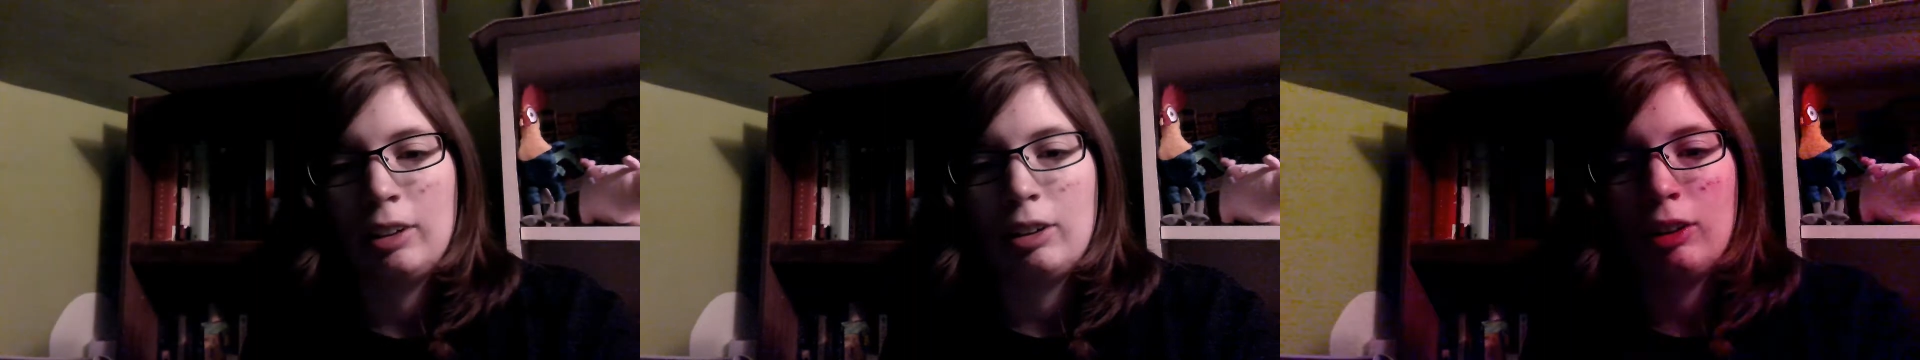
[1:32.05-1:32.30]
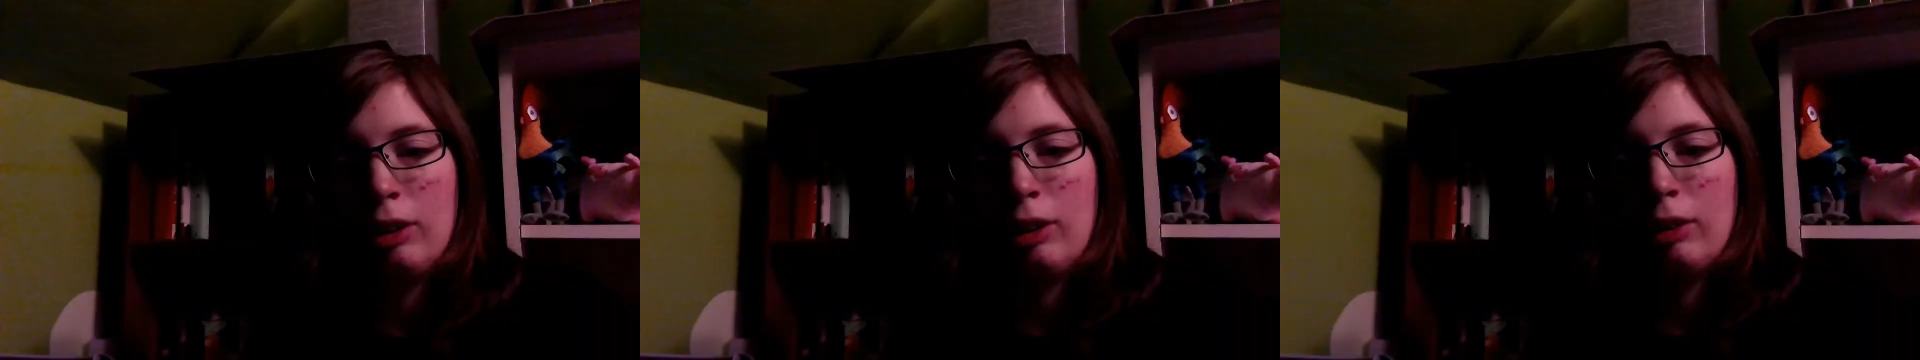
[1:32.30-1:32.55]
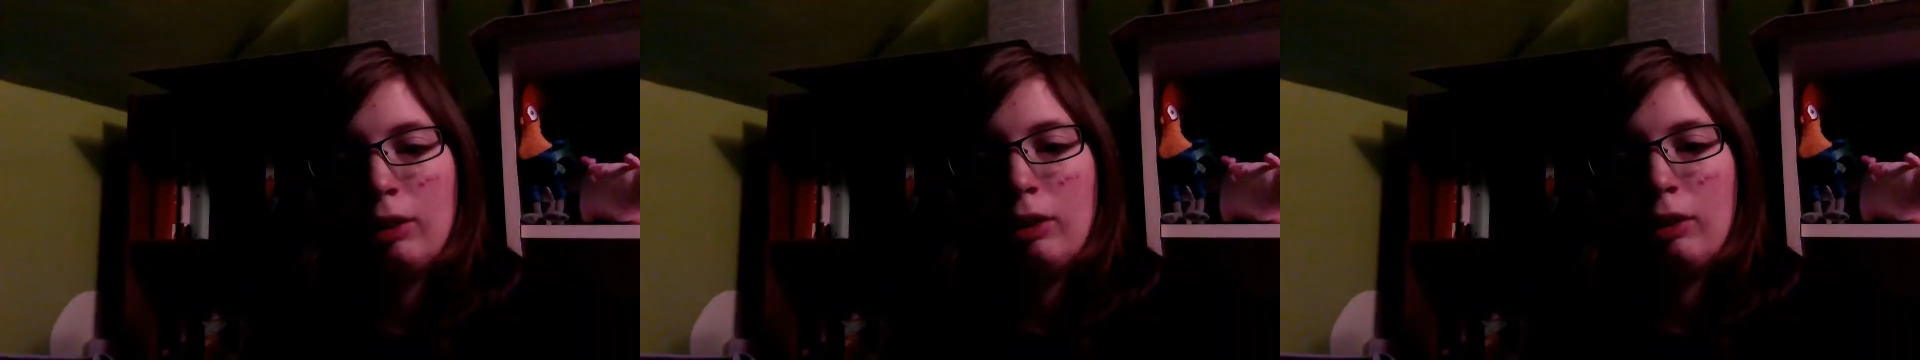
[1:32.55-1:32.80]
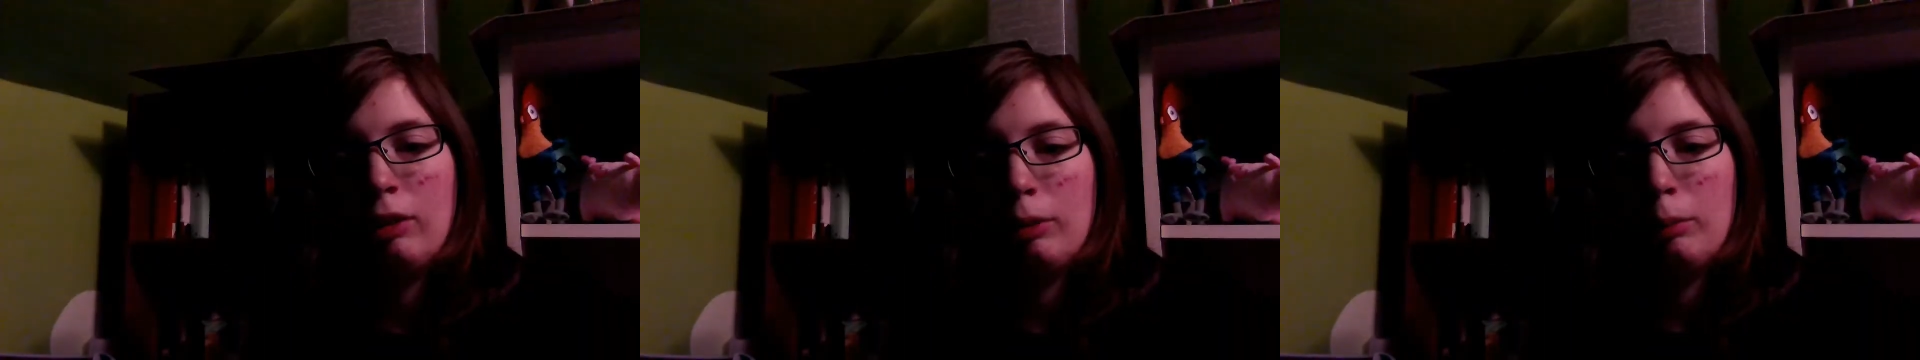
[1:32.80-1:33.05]
to
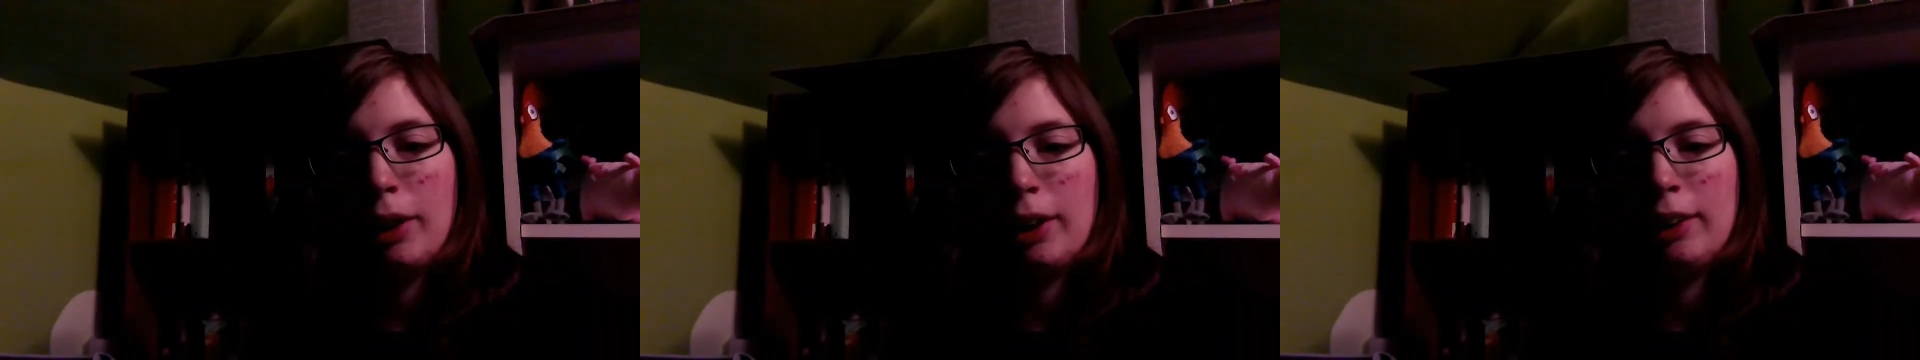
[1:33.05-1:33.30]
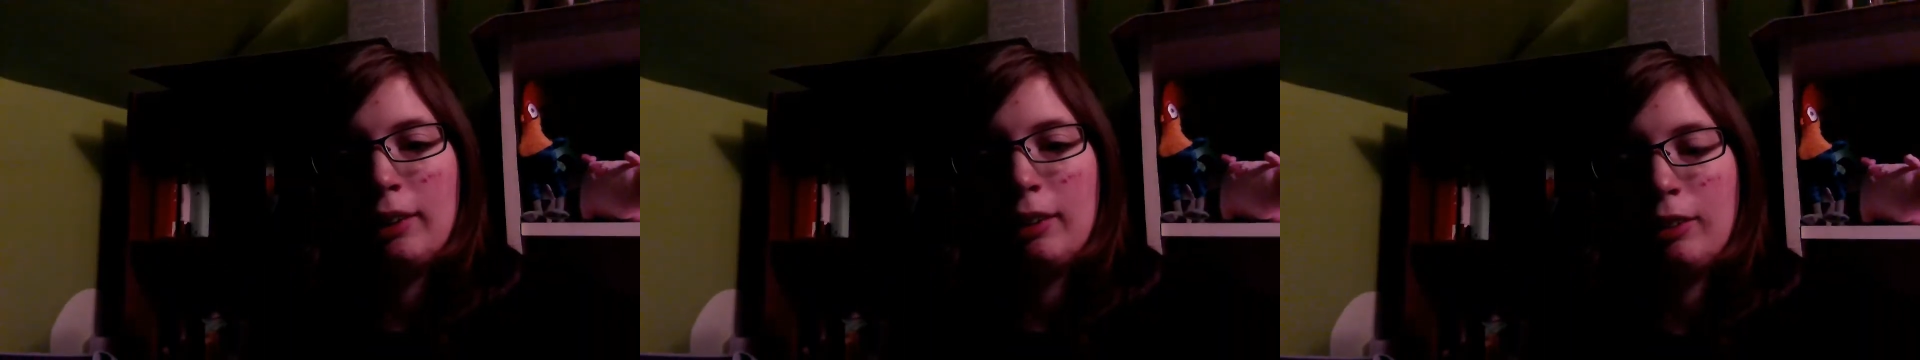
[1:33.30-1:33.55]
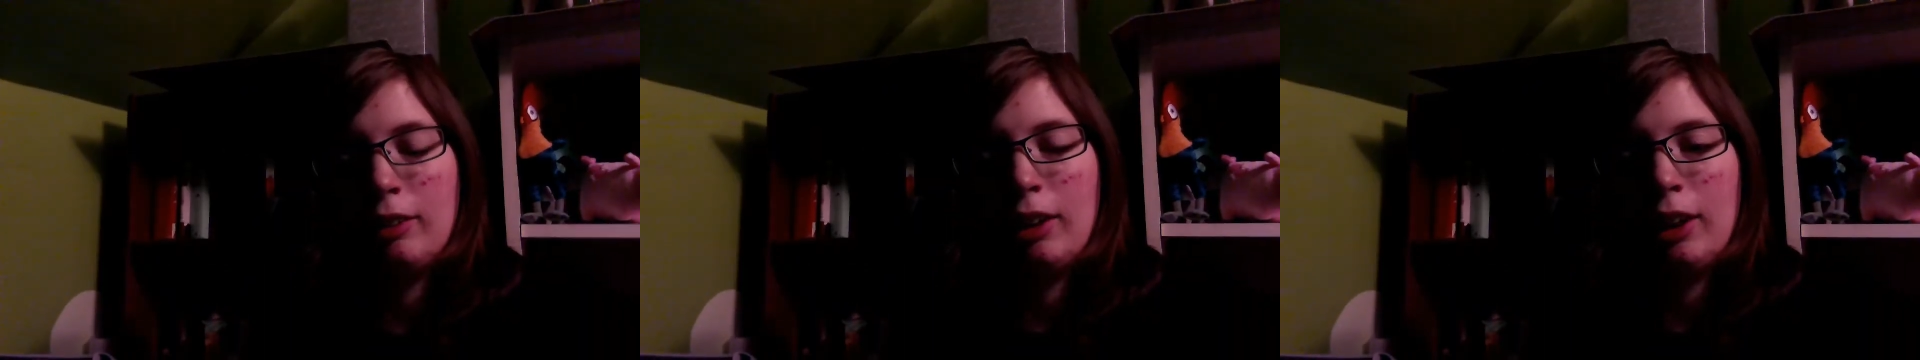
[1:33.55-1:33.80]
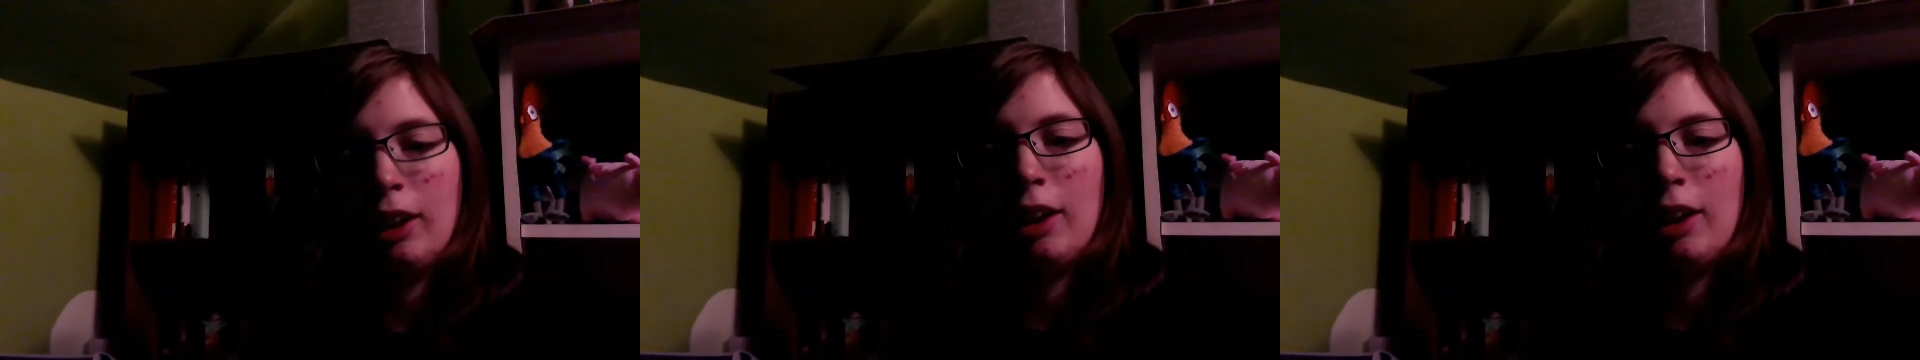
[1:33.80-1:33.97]
do brain surgery